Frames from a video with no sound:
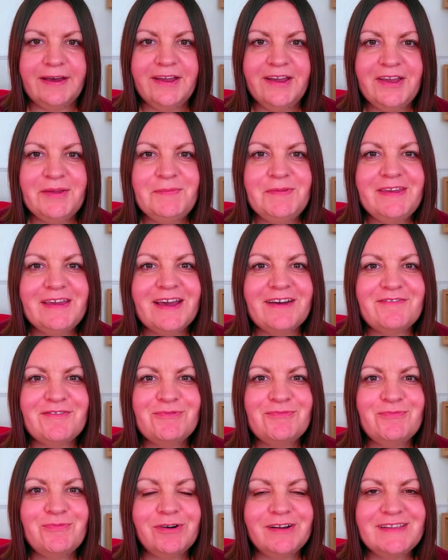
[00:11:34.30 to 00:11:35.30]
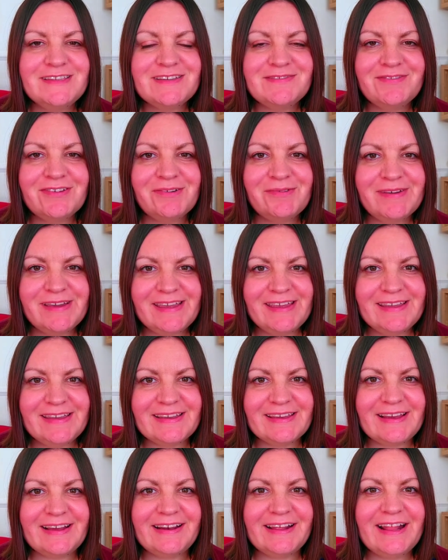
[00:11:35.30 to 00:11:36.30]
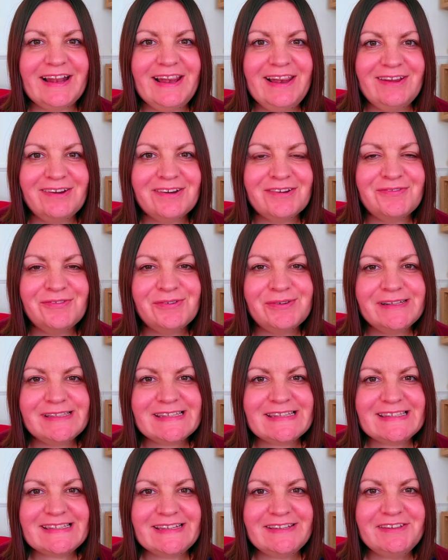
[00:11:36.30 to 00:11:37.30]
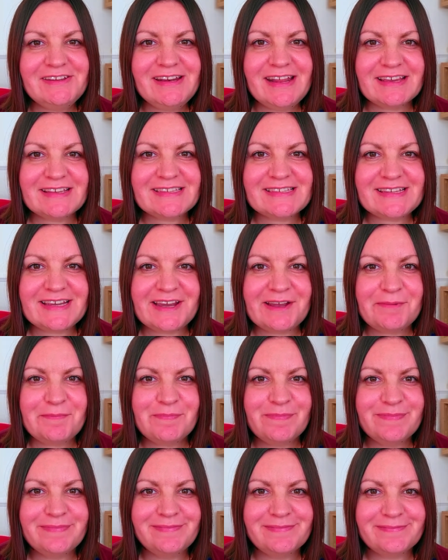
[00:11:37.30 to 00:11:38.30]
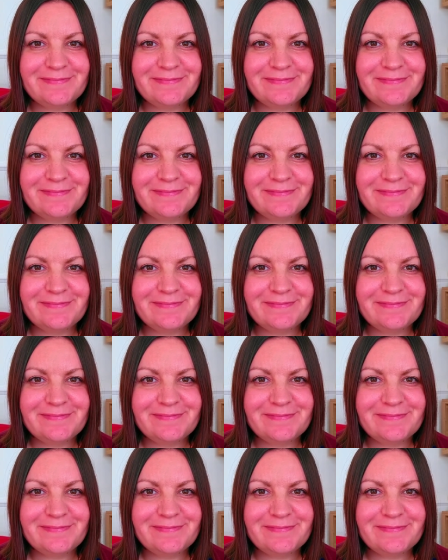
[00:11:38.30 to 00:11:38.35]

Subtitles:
I hope you have a wonderful week and I look forward to seeing you next time.